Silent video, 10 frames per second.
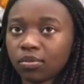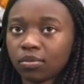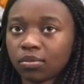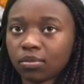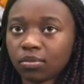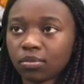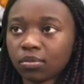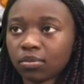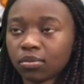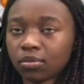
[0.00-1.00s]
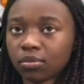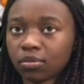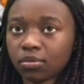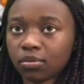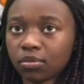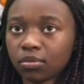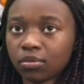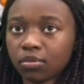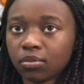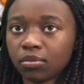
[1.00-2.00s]

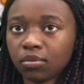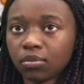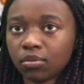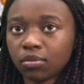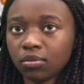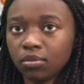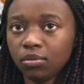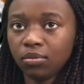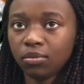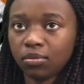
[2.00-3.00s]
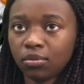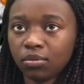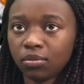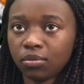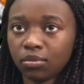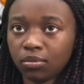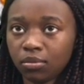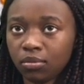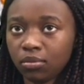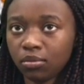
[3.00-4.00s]

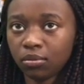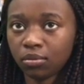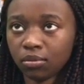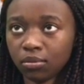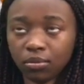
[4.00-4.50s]
The person shown says nothing.